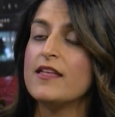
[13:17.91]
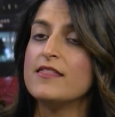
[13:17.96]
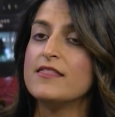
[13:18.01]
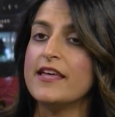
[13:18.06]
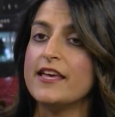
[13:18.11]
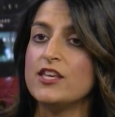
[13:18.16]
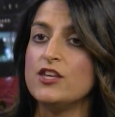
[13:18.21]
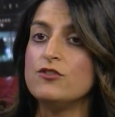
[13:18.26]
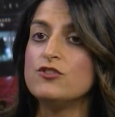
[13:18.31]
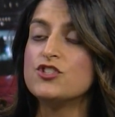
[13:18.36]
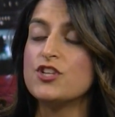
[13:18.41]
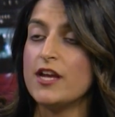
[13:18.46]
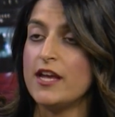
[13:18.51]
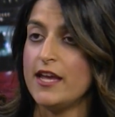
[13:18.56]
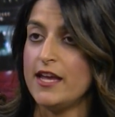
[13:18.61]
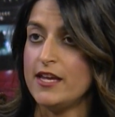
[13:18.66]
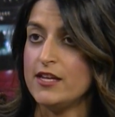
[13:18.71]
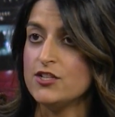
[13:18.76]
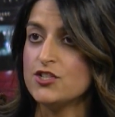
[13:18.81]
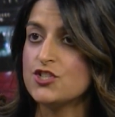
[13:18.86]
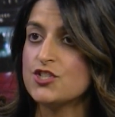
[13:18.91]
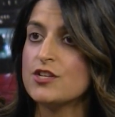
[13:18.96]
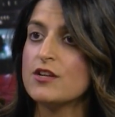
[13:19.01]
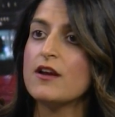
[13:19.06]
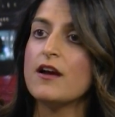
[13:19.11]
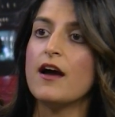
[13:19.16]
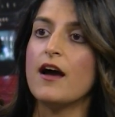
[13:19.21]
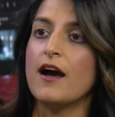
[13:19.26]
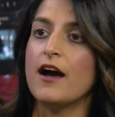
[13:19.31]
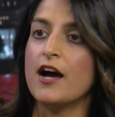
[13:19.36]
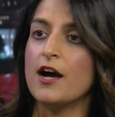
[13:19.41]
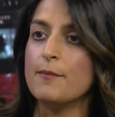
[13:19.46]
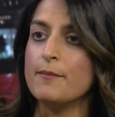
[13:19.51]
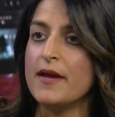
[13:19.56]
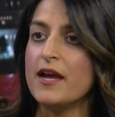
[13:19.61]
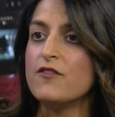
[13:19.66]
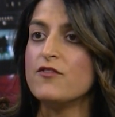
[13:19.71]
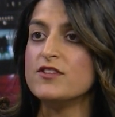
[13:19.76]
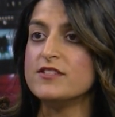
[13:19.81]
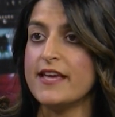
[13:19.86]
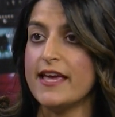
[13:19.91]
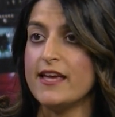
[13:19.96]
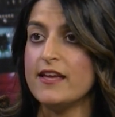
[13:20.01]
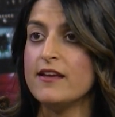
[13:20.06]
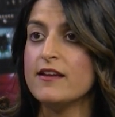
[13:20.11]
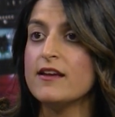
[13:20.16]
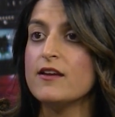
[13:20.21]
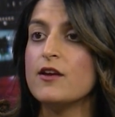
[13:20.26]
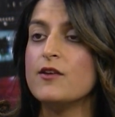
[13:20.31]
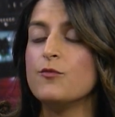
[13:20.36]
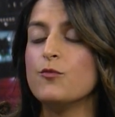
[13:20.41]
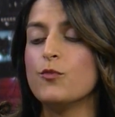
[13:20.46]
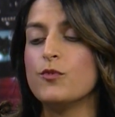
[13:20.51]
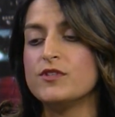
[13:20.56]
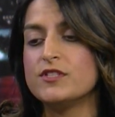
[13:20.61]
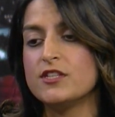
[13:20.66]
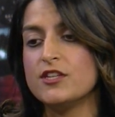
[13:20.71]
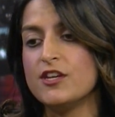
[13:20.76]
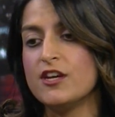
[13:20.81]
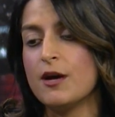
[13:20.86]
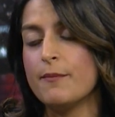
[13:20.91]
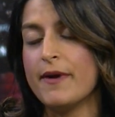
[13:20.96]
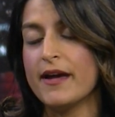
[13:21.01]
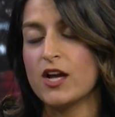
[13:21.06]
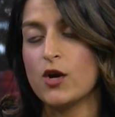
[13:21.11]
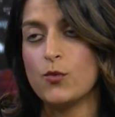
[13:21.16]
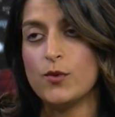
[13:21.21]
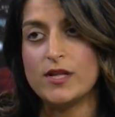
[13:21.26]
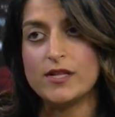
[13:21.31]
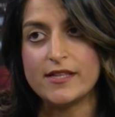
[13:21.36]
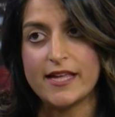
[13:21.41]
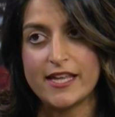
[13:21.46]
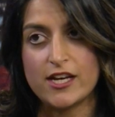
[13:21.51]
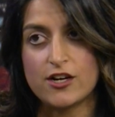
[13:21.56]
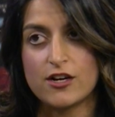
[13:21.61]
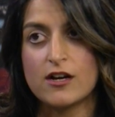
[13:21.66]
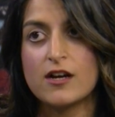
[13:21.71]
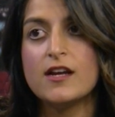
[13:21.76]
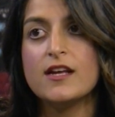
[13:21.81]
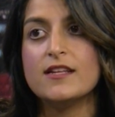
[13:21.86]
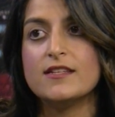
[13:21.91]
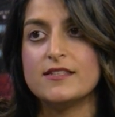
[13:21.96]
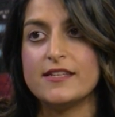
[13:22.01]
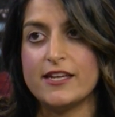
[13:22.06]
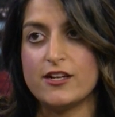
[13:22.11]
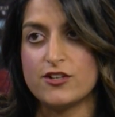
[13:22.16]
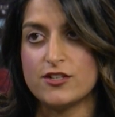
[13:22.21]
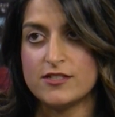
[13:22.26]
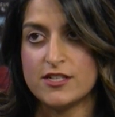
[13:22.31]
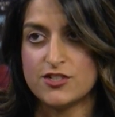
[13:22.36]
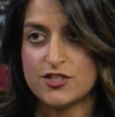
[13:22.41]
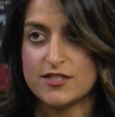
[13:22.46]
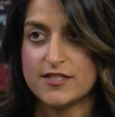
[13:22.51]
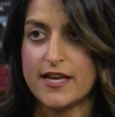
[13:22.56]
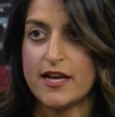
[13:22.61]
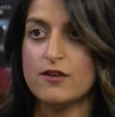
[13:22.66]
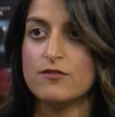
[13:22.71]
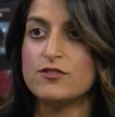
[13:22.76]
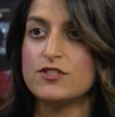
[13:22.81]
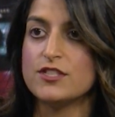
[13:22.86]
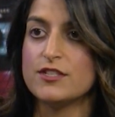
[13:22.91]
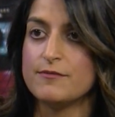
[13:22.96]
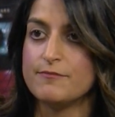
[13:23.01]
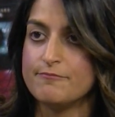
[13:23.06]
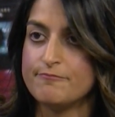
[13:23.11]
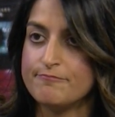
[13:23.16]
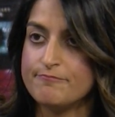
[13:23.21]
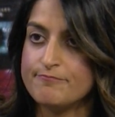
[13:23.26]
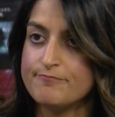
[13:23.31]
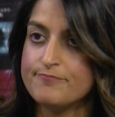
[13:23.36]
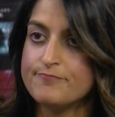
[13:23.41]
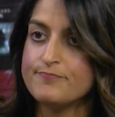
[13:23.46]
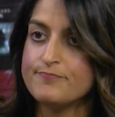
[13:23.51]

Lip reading: that you change every day until you come back a week later to get your stitches out. And